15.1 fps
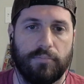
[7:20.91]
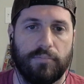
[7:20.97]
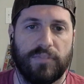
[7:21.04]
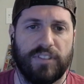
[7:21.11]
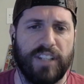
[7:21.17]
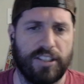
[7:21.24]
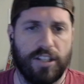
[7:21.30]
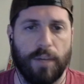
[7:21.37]

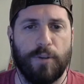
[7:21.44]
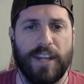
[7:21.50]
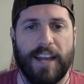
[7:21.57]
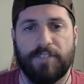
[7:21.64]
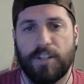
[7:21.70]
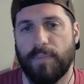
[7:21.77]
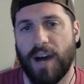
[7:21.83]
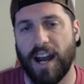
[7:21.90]
Next up, we
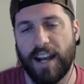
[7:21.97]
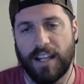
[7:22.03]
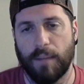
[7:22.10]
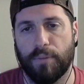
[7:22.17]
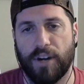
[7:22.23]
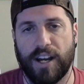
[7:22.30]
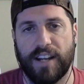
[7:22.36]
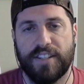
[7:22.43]
have Demonic
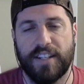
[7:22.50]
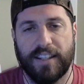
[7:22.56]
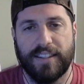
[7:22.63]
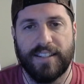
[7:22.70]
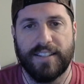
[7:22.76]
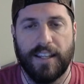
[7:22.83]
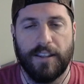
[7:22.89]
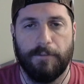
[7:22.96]
Embrace. You get
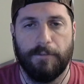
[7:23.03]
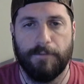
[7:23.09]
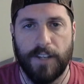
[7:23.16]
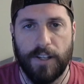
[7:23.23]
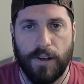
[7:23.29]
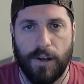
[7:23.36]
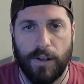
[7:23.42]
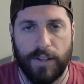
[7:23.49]
this on the
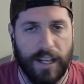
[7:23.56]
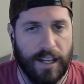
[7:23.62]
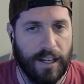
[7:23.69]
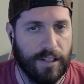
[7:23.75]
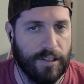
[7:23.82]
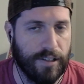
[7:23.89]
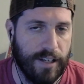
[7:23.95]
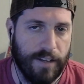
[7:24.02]
field,
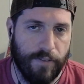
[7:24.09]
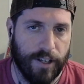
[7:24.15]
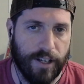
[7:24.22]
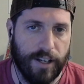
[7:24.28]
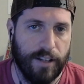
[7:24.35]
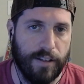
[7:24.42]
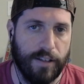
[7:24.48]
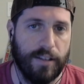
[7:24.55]
and you're never going
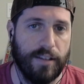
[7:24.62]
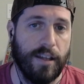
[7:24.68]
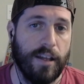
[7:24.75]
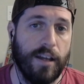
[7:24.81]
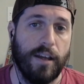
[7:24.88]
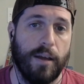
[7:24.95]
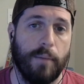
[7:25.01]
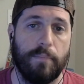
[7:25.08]
to
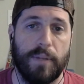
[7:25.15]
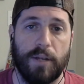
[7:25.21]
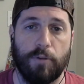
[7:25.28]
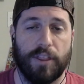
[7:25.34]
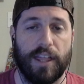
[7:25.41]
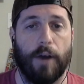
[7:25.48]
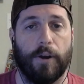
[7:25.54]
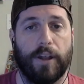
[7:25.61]
be
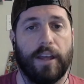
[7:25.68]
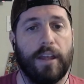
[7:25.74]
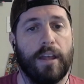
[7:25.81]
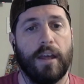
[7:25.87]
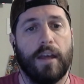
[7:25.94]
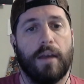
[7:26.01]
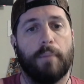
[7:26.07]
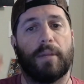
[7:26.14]
without it
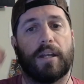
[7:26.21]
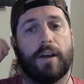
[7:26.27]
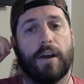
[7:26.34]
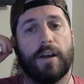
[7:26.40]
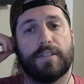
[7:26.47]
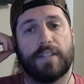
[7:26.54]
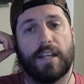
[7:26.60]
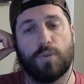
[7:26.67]

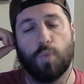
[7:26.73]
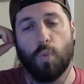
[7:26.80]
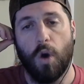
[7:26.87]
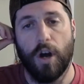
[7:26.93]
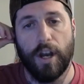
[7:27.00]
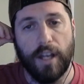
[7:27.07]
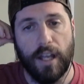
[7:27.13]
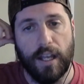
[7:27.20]
because it's
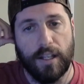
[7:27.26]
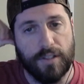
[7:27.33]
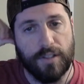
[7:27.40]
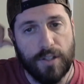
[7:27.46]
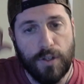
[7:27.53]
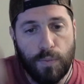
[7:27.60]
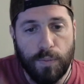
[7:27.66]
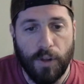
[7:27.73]
1 and
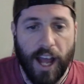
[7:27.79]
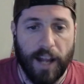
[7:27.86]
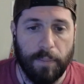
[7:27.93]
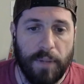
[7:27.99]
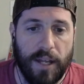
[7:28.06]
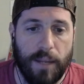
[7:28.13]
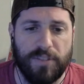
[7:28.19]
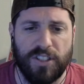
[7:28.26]
2 black
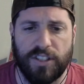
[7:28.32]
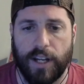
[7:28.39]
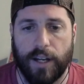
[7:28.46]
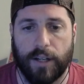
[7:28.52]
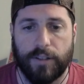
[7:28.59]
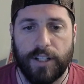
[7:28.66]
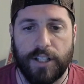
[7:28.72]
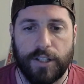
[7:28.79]
pips,
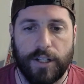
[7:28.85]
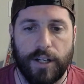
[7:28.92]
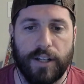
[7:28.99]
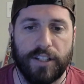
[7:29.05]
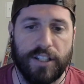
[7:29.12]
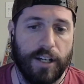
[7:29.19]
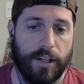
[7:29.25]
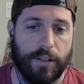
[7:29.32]
enchanted creature.
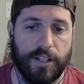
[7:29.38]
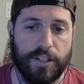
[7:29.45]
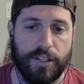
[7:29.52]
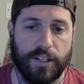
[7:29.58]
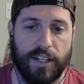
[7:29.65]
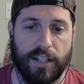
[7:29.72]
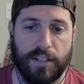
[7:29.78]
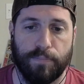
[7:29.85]
Enchanted creature
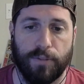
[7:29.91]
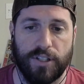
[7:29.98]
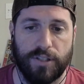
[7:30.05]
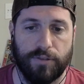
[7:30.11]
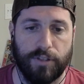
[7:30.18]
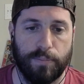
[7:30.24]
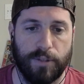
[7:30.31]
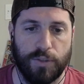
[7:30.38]
gets
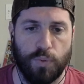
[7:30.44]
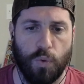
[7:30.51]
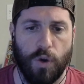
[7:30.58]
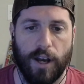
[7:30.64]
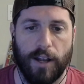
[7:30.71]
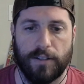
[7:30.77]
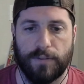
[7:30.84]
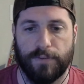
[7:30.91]

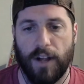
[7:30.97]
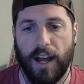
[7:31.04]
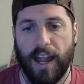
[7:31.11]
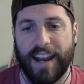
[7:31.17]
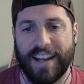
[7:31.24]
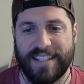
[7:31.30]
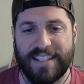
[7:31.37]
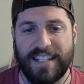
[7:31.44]
+3/+1, has
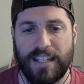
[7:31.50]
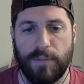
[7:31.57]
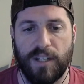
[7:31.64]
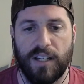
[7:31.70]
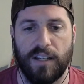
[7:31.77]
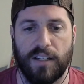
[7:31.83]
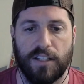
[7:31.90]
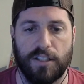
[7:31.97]
flying, and a demon
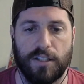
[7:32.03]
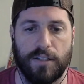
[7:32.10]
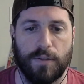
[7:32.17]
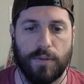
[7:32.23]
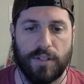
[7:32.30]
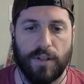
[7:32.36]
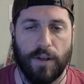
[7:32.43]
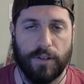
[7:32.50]
in addition to
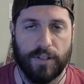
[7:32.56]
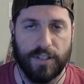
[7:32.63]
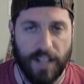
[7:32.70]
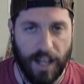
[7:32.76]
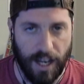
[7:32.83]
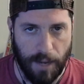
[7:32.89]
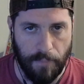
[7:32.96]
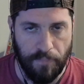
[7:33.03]
its other
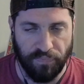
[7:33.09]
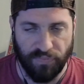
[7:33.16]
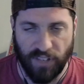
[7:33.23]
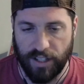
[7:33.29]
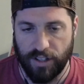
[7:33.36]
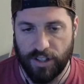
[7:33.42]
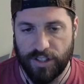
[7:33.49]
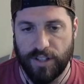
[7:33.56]
type.
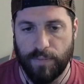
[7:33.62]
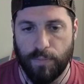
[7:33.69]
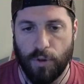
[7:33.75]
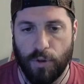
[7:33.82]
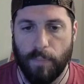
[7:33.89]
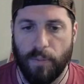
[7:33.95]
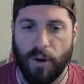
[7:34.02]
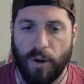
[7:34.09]
And here's the
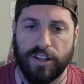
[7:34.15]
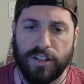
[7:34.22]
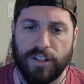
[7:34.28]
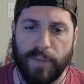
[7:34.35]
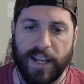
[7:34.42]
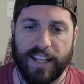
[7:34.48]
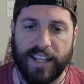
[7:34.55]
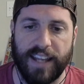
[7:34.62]
important part. You may
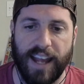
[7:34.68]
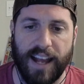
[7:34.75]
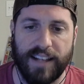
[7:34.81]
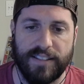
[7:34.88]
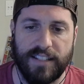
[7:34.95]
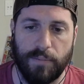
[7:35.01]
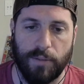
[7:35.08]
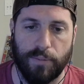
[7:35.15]
cast
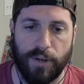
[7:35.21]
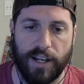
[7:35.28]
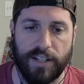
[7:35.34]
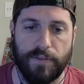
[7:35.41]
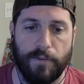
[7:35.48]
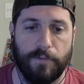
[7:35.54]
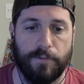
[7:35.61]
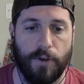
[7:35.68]
Demon
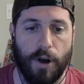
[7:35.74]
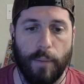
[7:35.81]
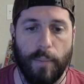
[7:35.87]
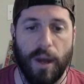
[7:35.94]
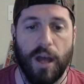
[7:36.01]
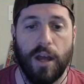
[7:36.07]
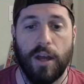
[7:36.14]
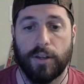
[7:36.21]
Embrace from
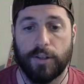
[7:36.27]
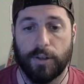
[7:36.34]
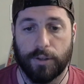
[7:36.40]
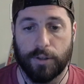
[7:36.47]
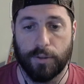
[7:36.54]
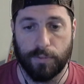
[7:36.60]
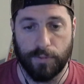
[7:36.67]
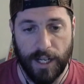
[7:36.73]
your
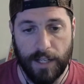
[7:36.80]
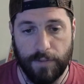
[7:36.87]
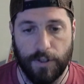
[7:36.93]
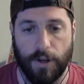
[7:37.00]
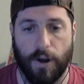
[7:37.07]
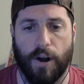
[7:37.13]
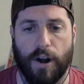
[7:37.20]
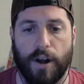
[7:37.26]

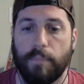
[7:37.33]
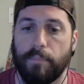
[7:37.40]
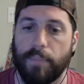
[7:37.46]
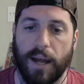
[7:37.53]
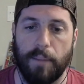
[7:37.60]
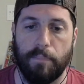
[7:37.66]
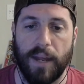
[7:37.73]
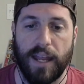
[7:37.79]
graveyard
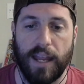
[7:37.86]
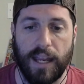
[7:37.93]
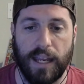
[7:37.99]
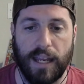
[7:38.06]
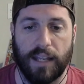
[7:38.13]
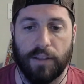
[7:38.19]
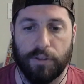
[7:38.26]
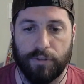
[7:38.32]
by
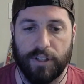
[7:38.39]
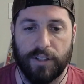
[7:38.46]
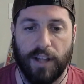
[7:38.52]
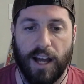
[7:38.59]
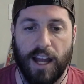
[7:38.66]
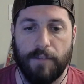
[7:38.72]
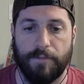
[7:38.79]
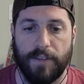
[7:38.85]
paying 3
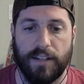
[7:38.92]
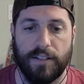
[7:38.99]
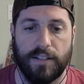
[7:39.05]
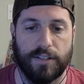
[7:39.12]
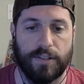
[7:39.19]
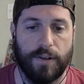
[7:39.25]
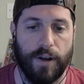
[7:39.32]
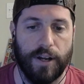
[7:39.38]
life and
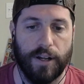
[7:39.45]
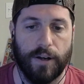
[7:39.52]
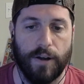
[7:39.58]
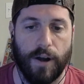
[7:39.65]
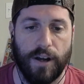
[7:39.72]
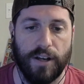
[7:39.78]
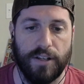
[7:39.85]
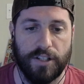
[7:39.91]
discarding a
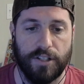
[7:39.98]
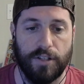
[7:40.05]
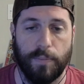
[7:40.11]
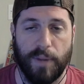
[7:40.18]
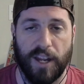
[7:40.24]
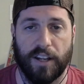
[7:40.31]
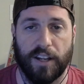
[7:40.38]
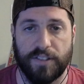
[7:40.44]
card in addition to
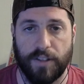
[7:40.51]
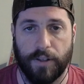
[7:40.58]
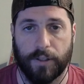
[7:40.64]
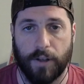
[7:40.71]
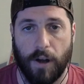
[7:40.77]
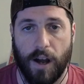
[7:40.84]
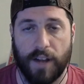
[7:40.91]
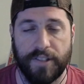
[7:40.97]
paying its other
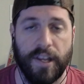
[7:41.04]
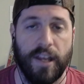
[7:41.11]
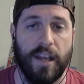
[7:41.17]
costs.